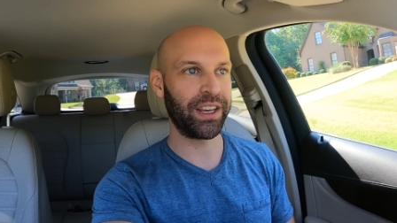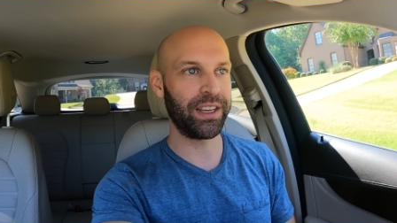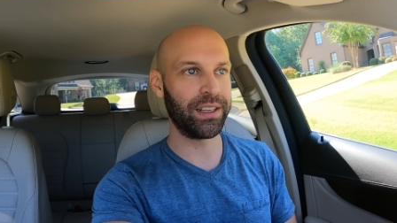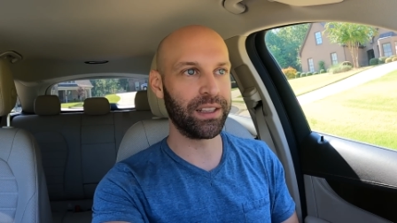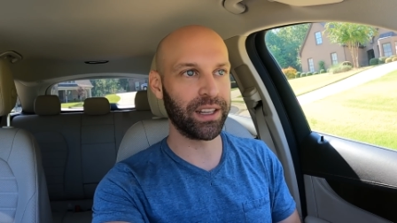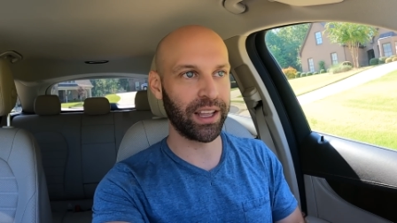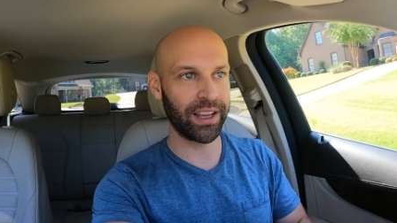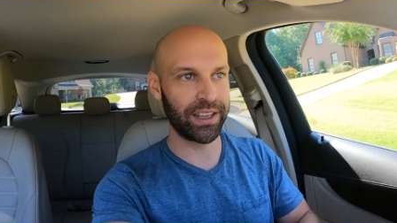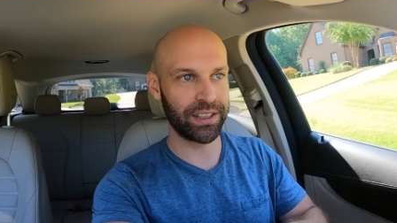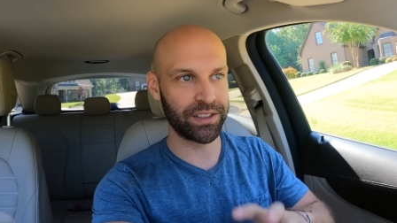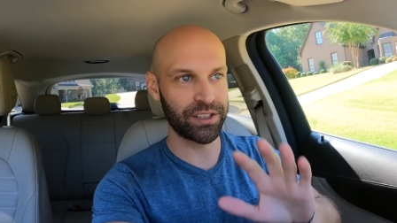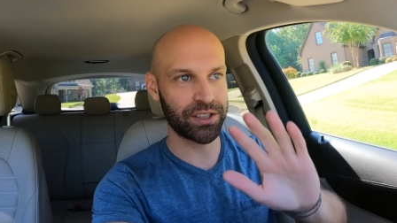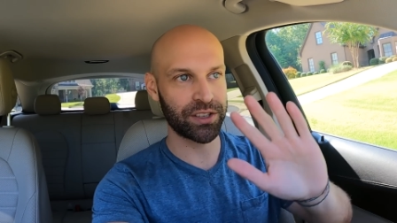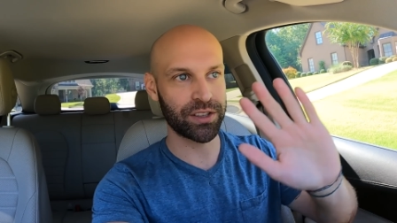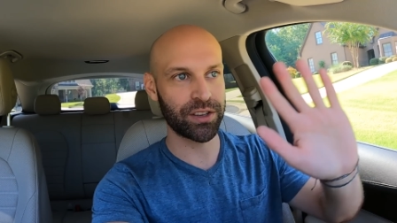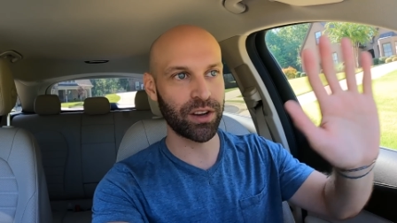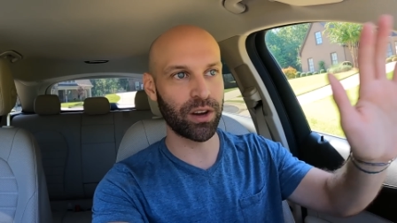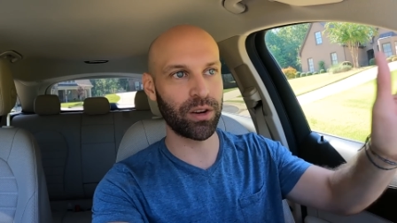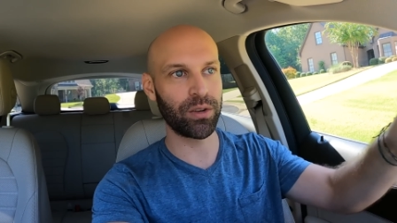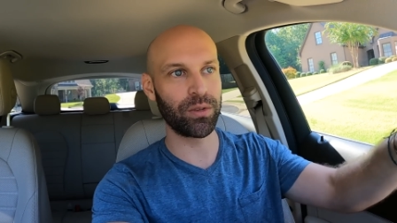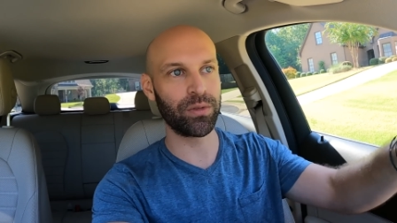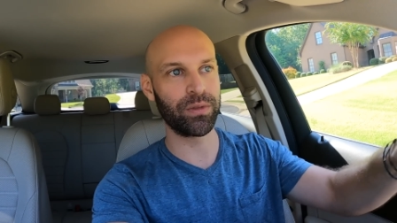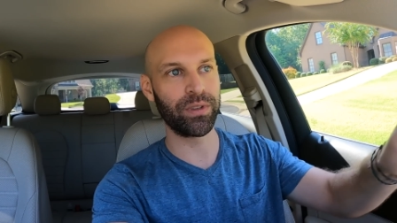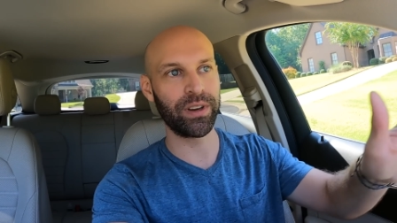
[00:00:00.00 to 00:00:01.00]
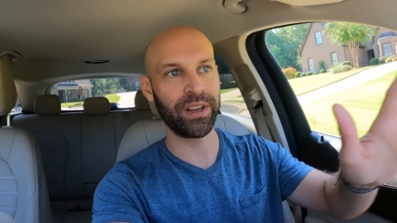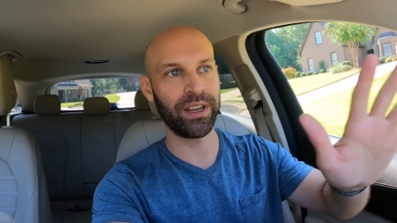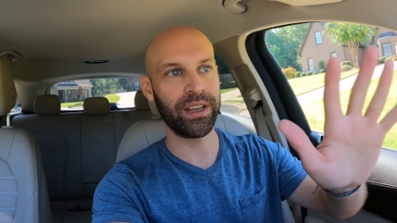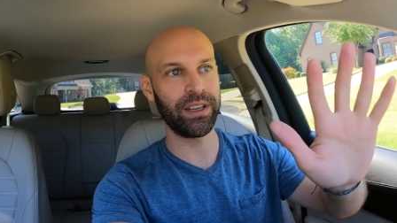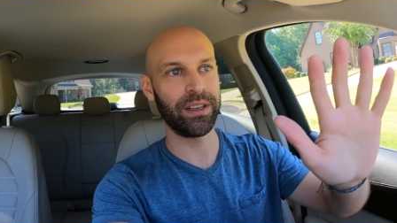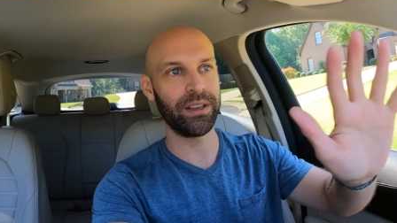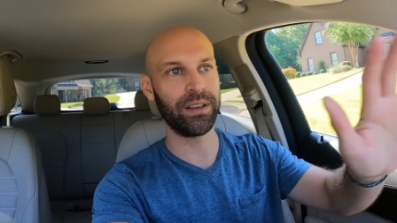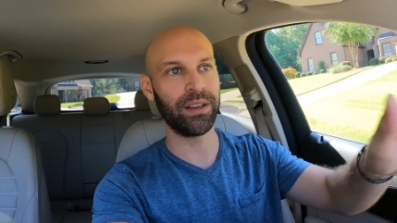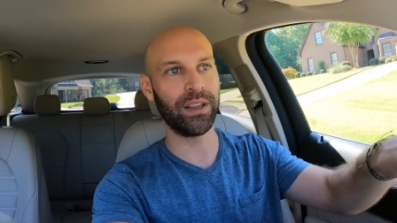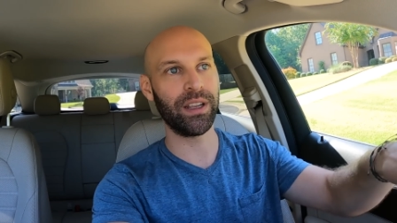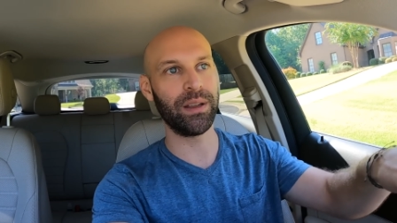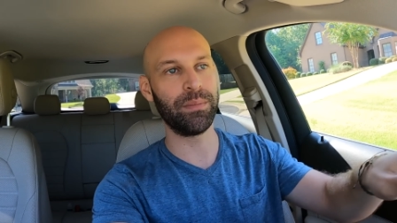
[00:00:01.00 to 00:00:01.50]
laid stone,
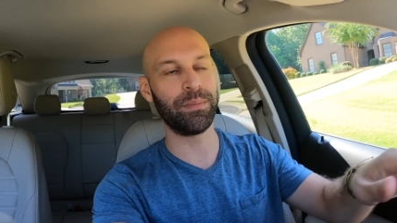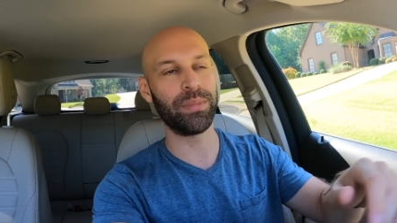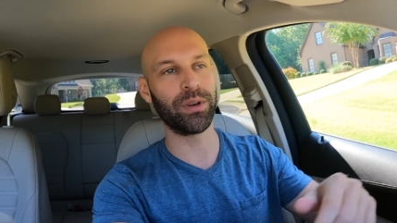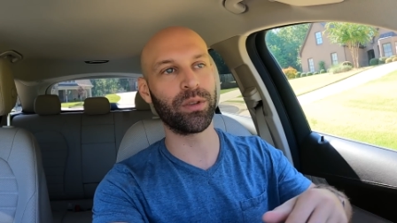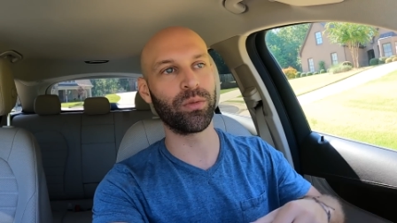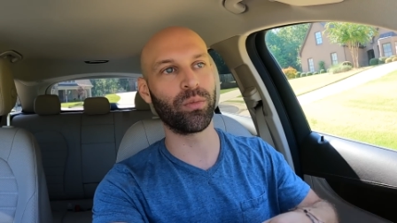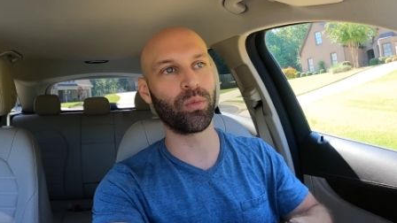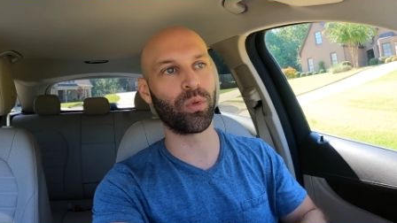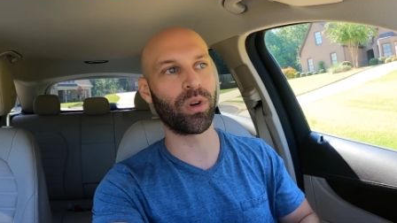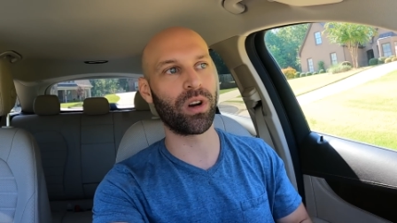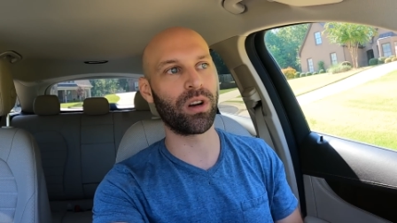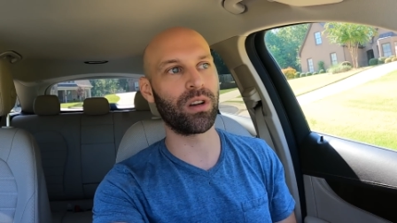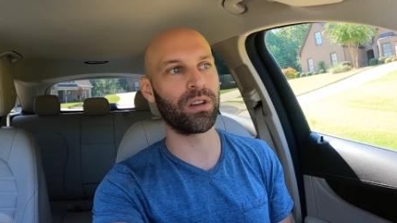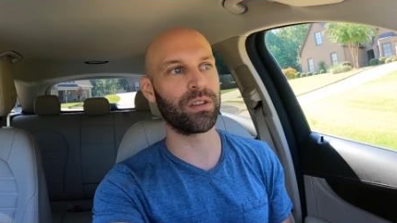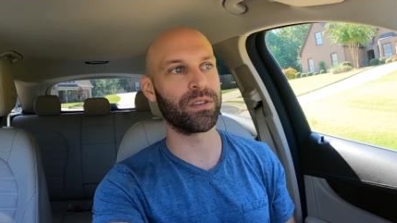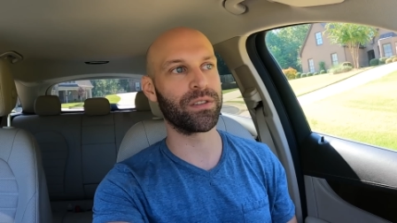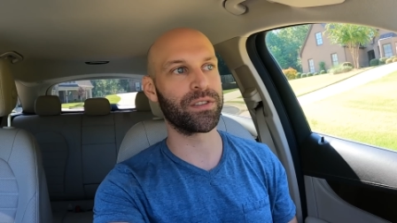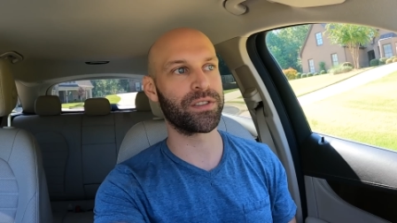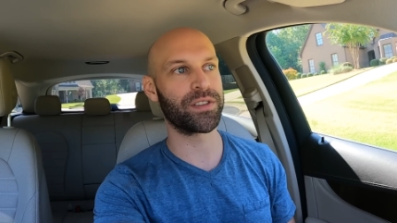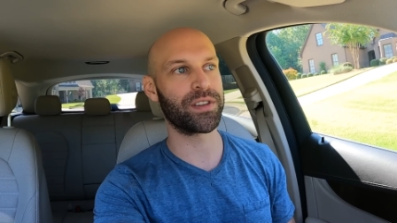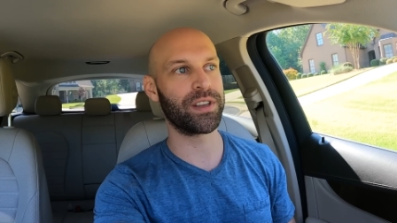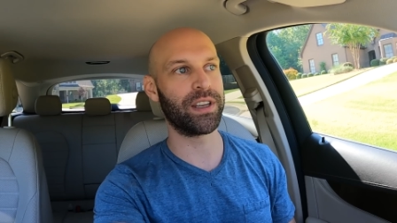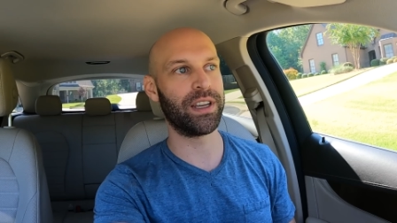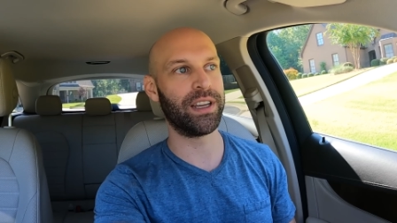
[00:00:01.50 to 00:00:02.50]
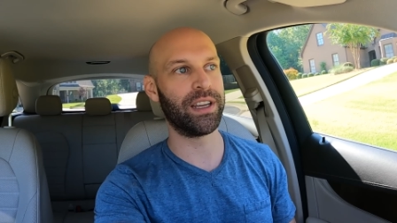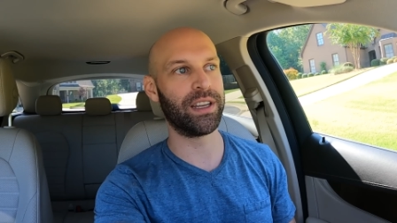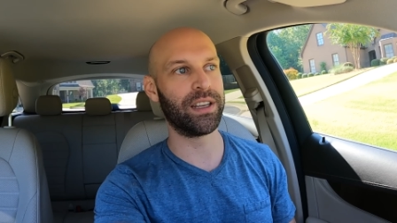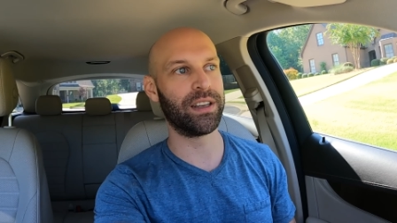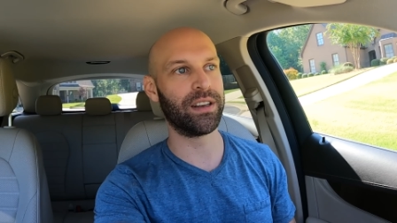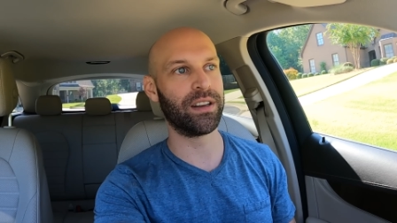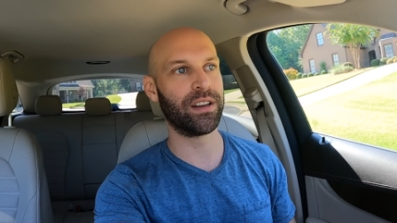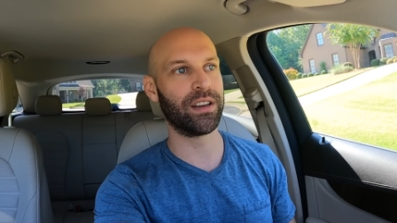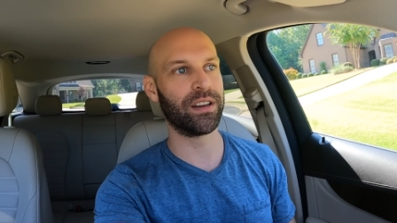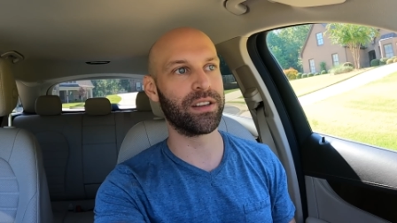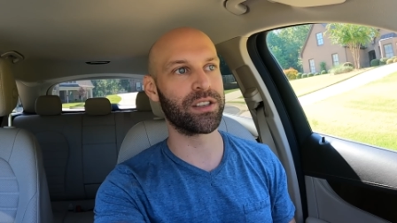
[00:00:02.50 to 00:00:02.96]
he built walls in